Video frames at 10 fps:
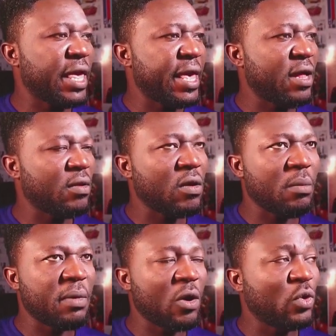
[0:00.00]

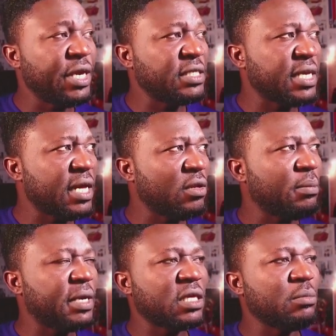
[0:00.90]
I'll hit L on
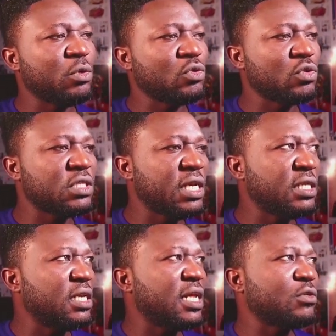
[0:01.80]
my keyboard to select
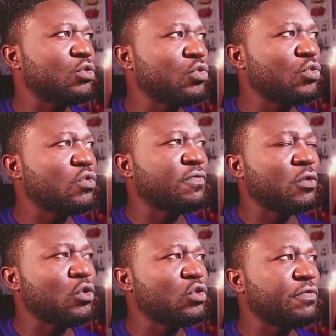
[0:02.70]
the lasso tool. So for
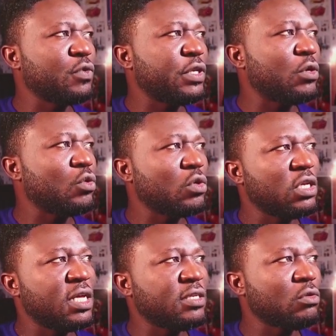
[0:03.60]
those of you that don't know the
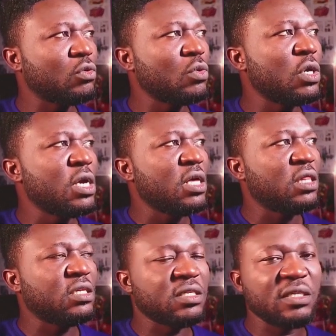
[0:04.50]
lasso tool,
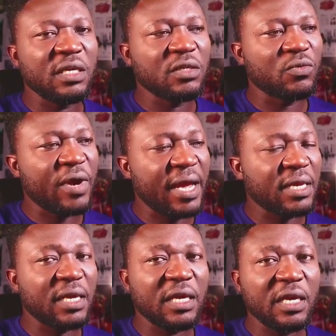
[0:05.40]
this is it right
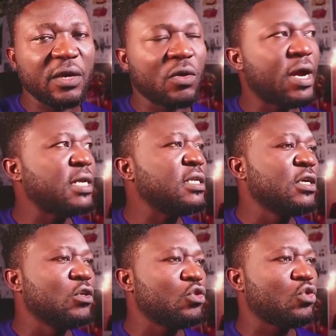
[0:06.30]
here. All right,
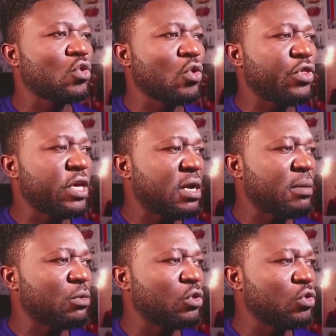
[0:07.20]
so then I'm
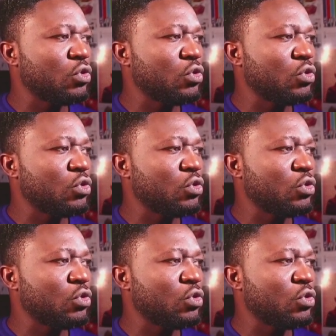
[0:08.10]
going to